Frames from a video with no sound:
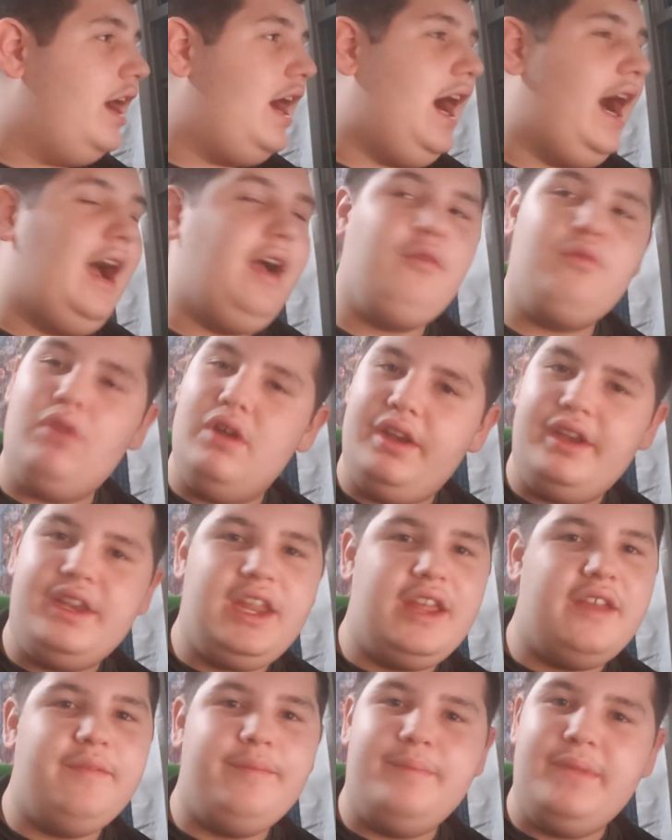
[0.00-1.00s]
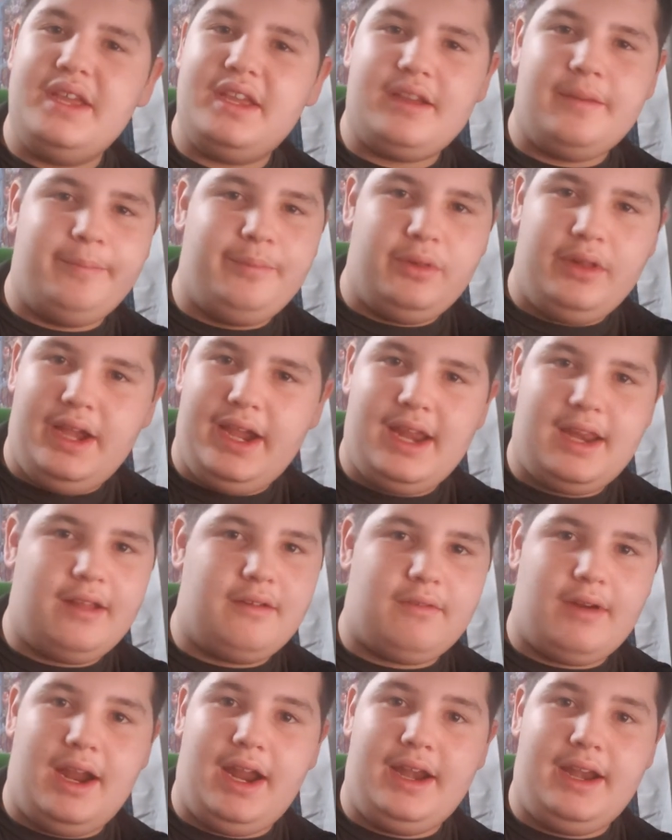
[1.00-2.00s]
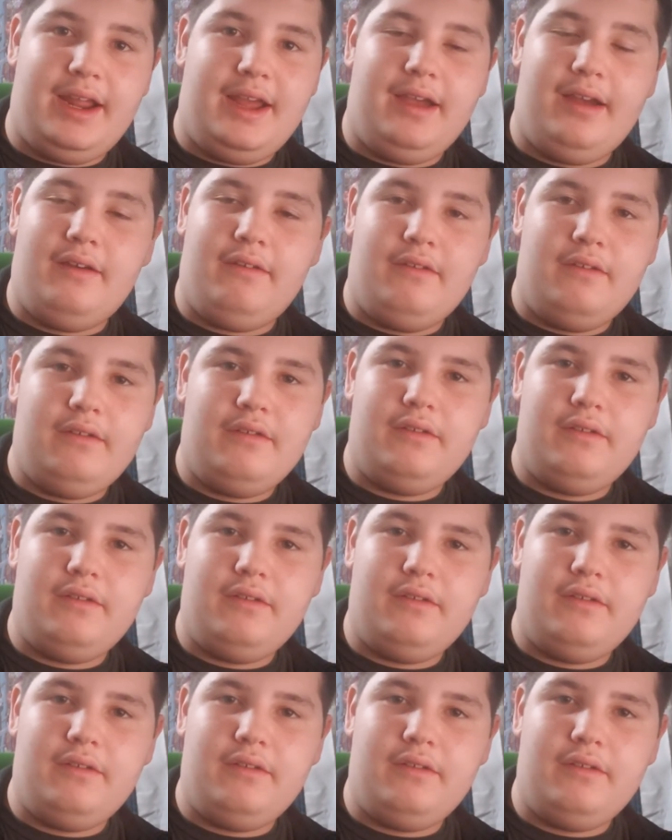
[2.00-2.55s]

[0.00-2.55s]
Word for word: I wouldn't even be complaining right now.